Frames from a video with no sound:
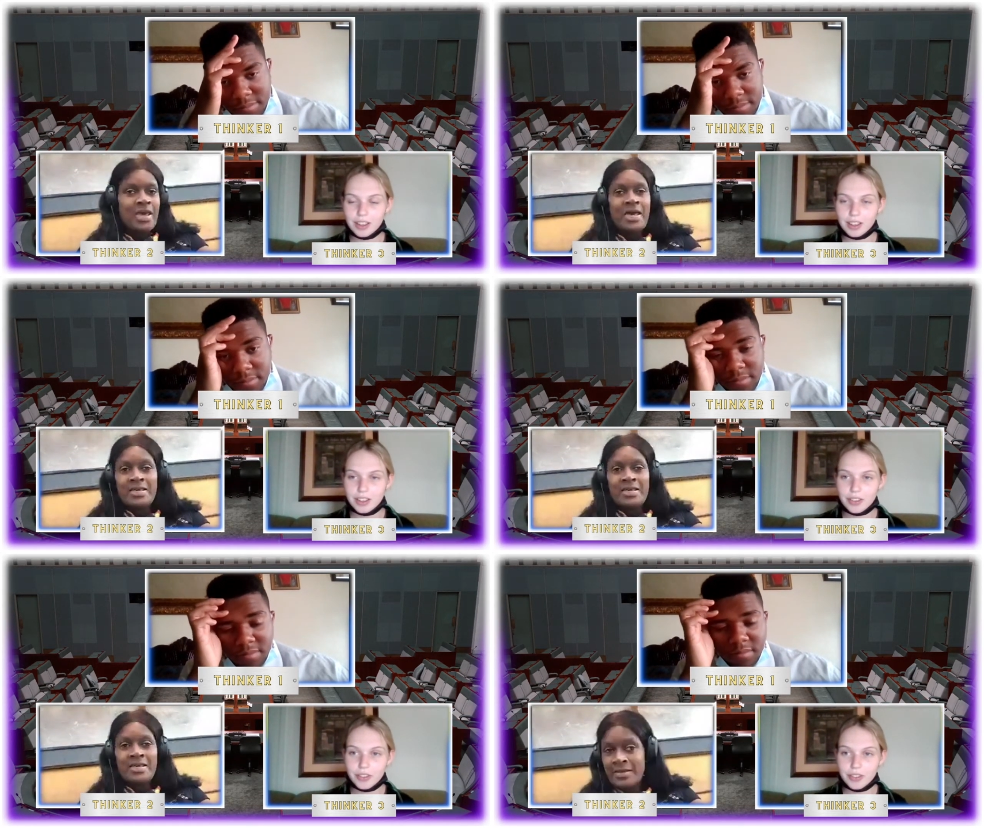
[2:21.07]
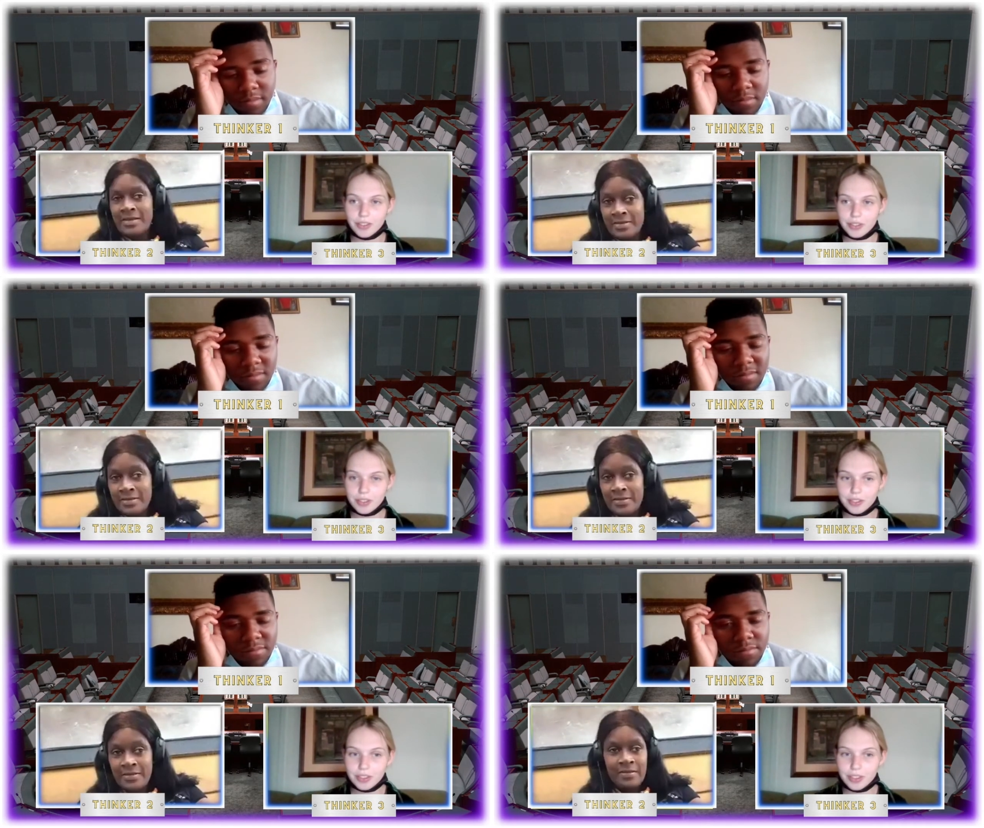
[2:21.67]
Speaker 1: Yes, it
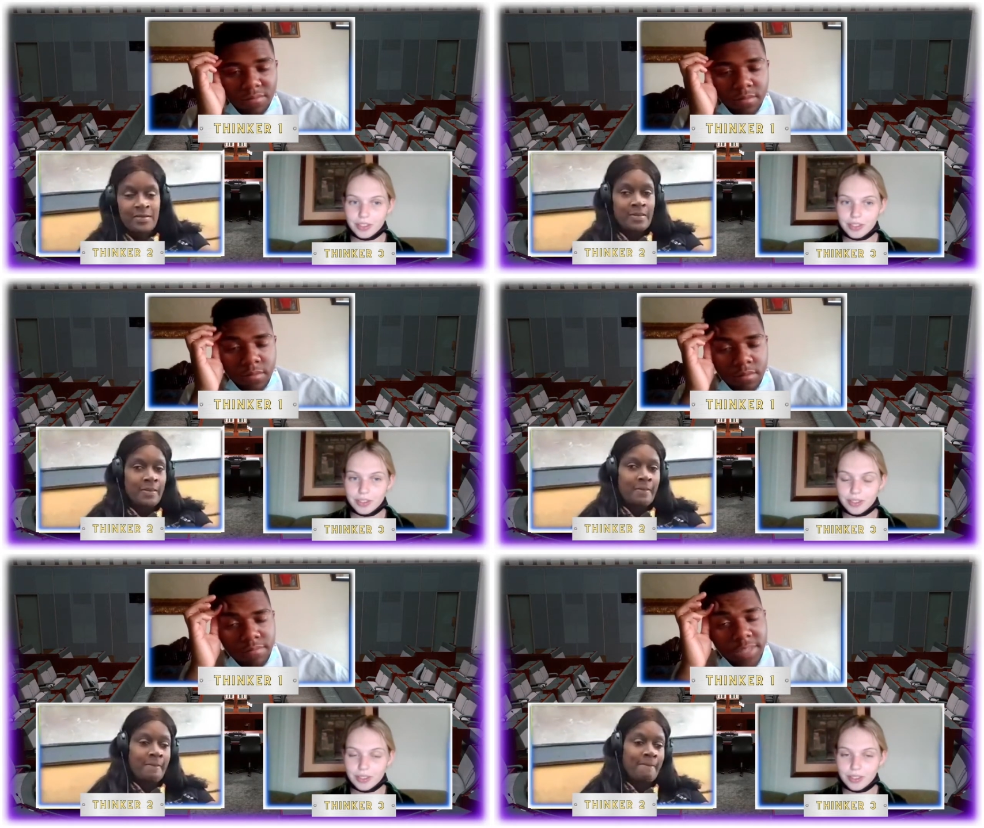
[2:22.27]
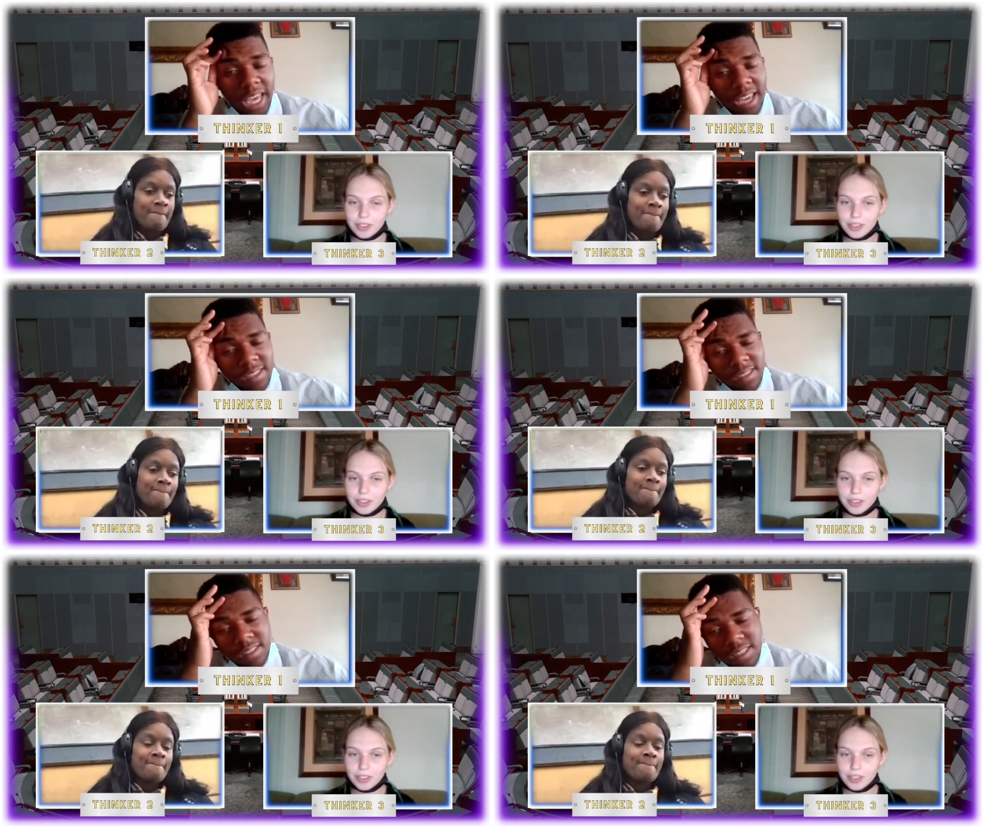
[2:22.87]
is.
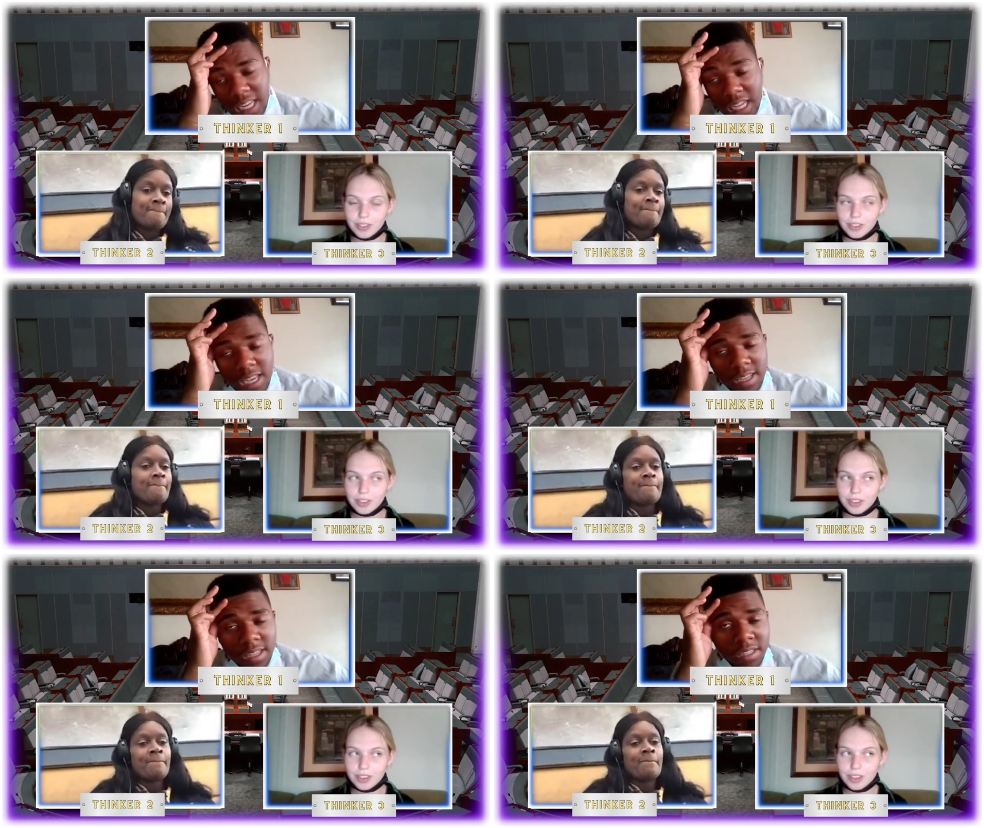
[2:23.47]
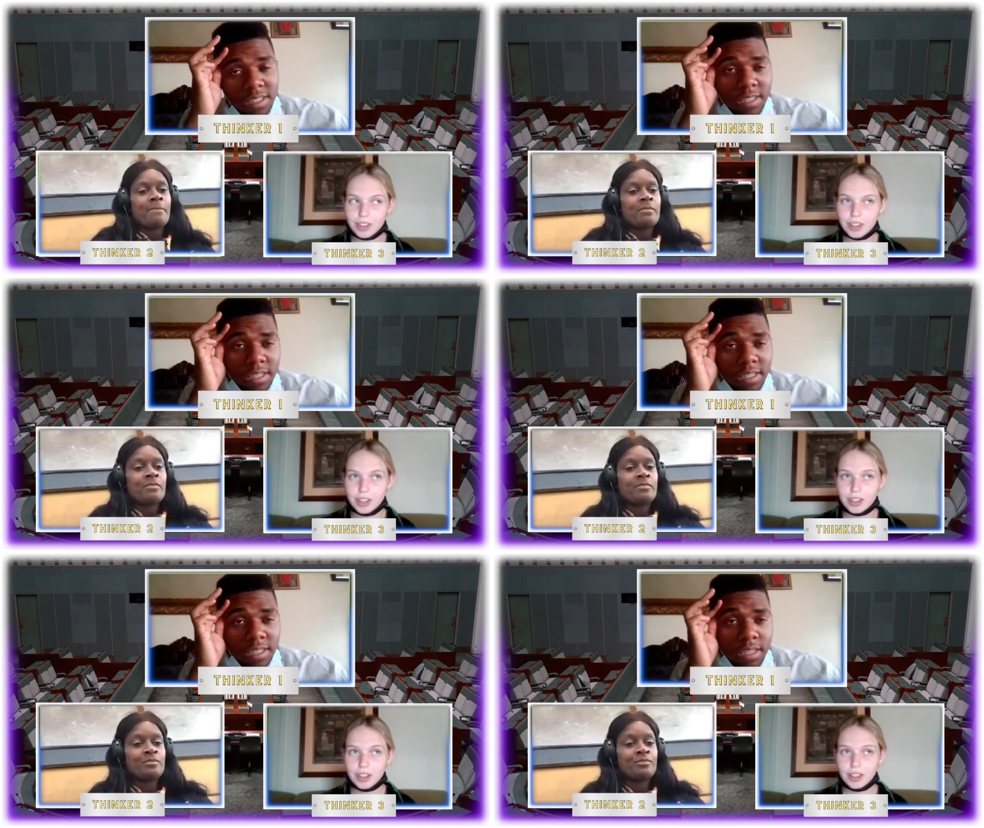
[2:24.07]
Speaker 2: Yes, it is.
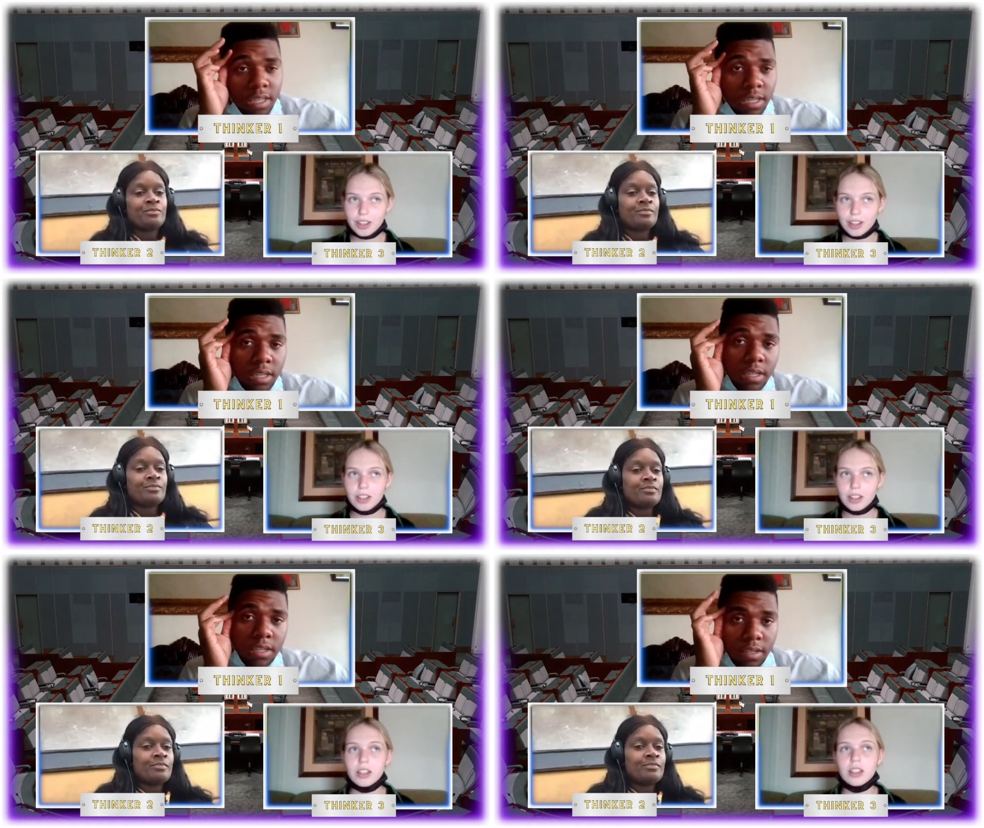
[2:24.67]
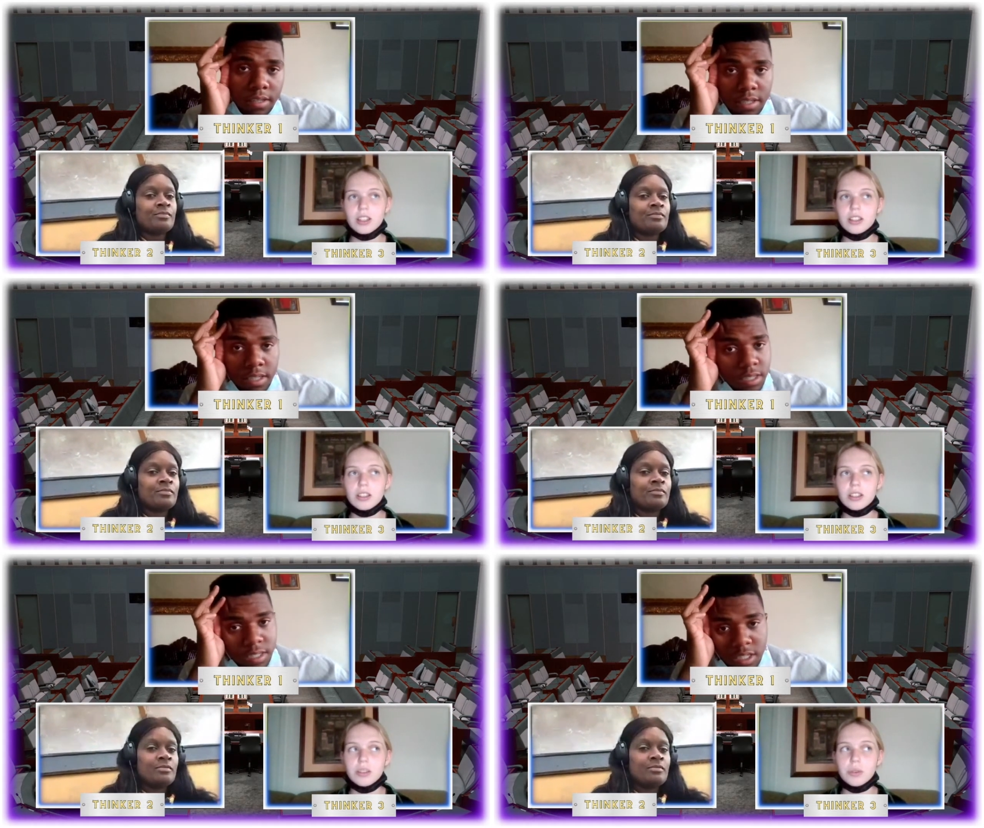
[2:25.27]

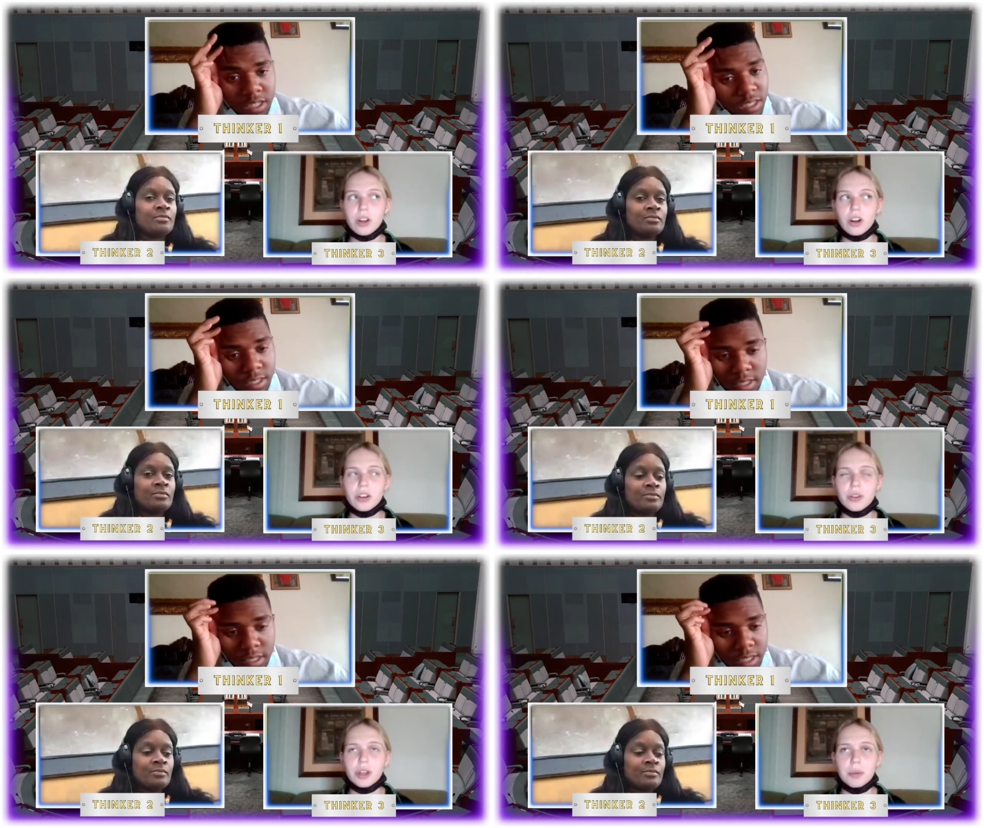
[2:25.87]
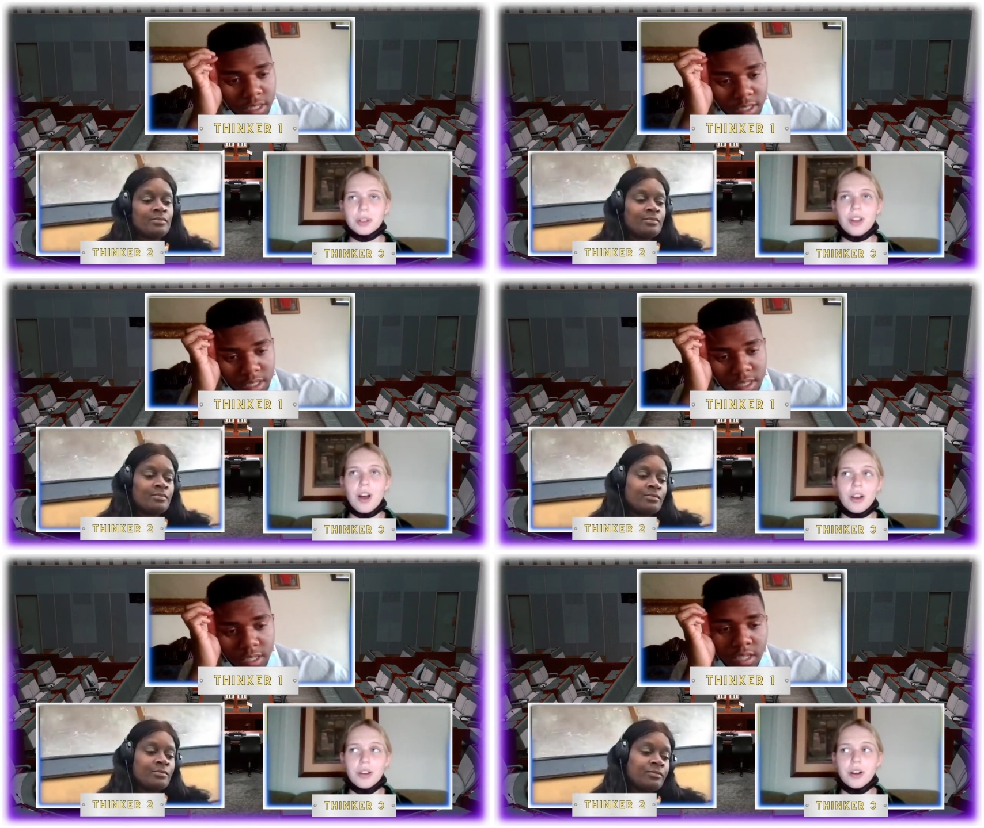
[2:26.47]
Speaker 1: We are an agreeable
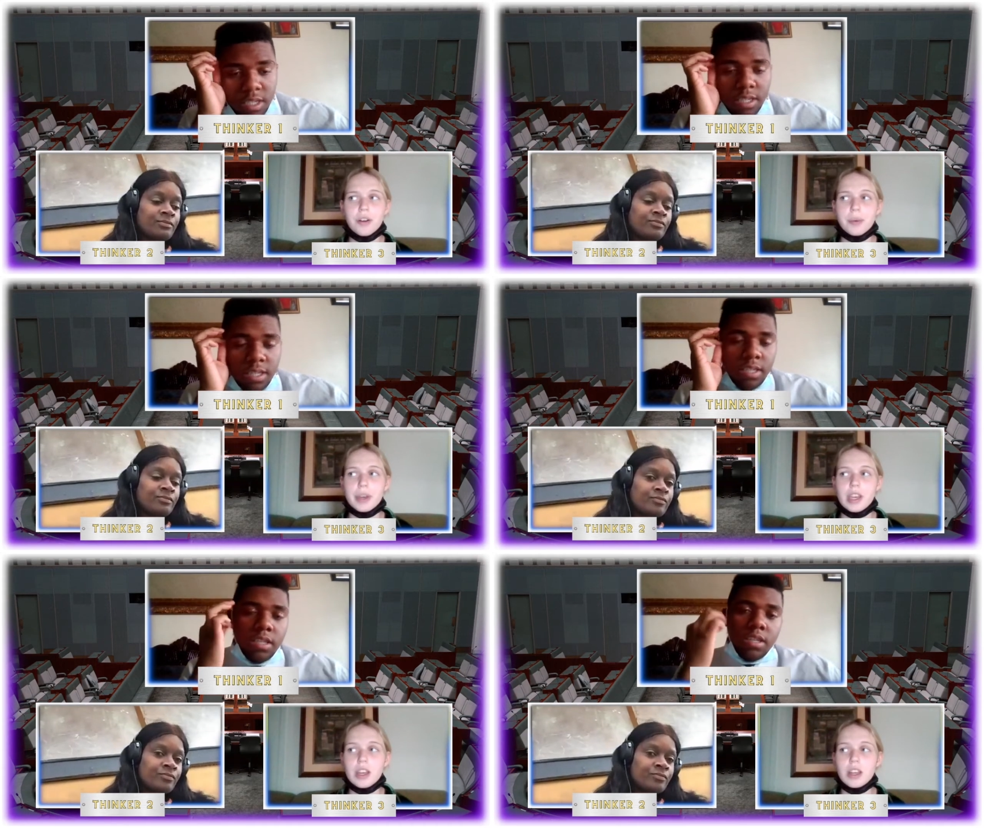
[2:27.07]
lot, aren't we?